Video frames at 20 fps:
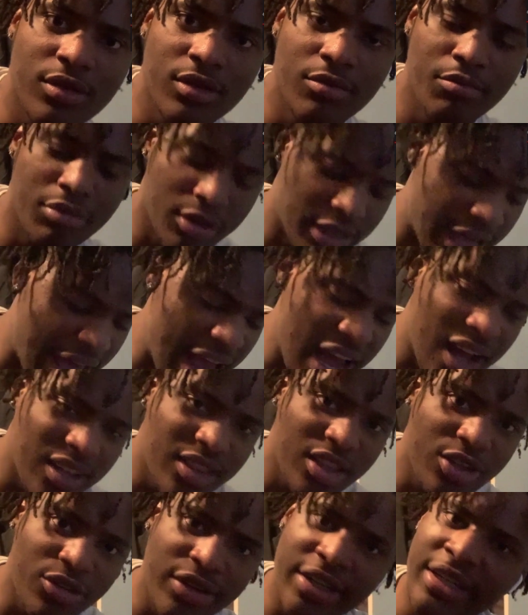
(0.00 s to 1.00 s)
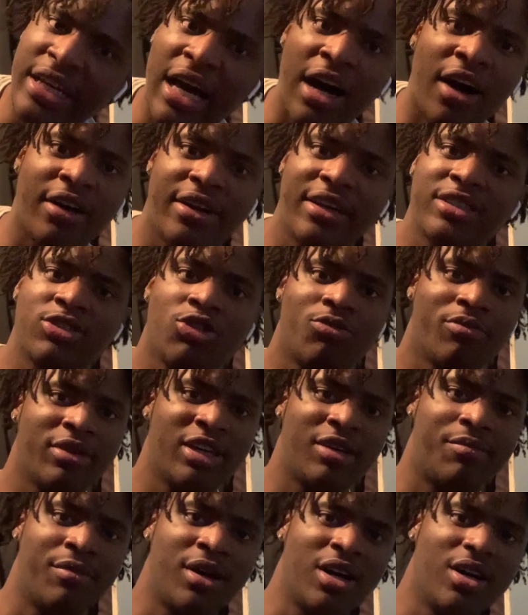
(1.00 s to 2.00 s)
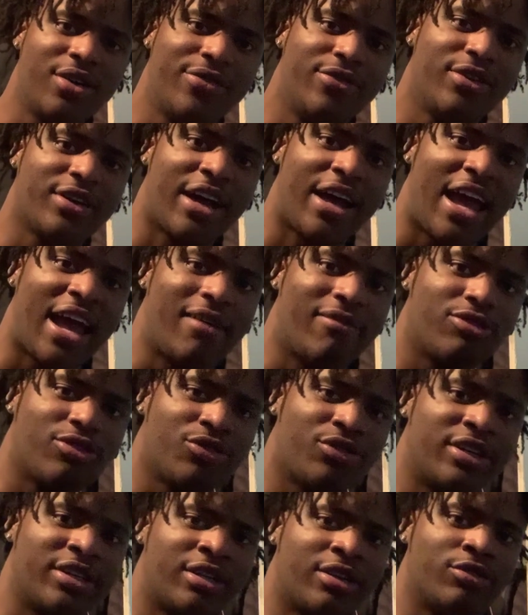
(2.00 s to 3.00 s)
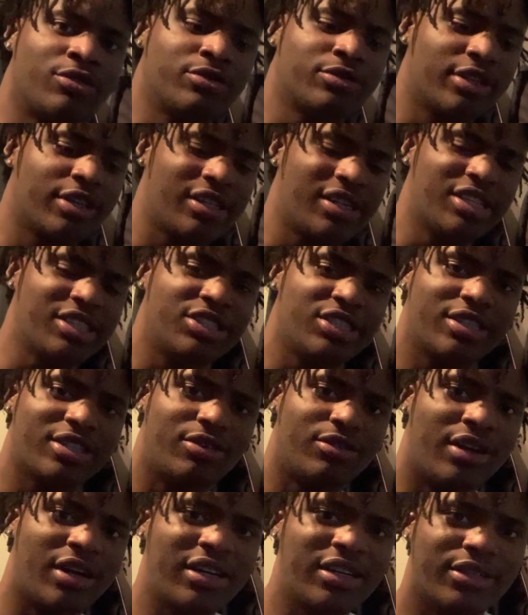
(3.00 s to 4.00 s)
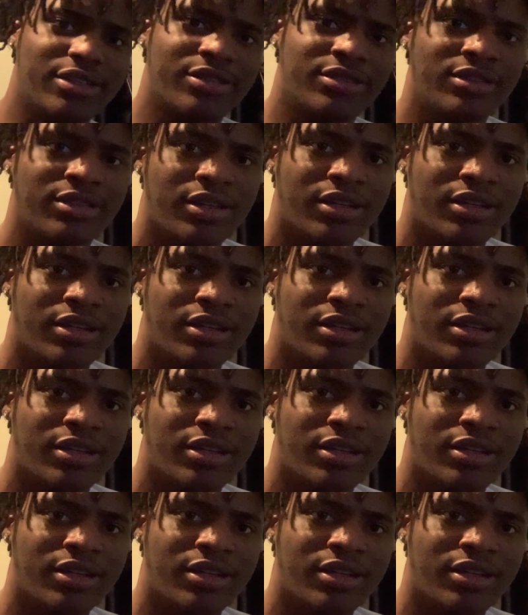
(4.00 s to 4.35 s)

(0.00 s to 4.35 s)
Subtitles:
But after it, oh, that's gonna be a motherfucker after it though. Yeah, that shit gonna hurt.